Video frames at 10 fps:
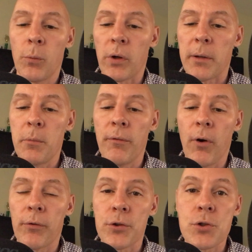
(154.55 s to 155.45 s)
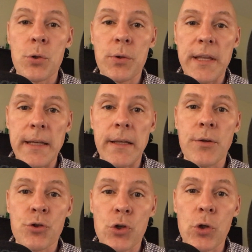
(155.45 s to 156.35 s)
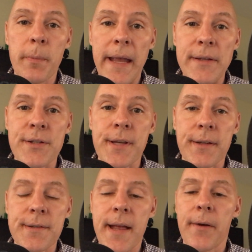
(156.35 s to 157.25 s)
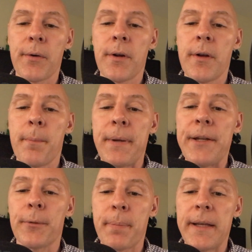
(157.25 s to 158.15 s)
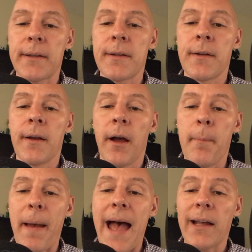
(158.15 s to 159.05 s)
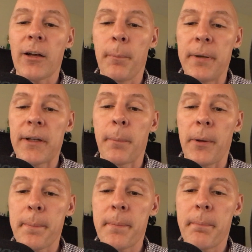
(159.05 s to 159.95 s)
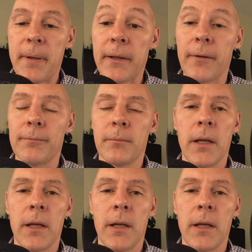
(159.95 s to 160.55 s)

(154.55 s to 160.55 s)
We're going to move over to the Zoom H6 now. Peter picked a pack of pickled peppers.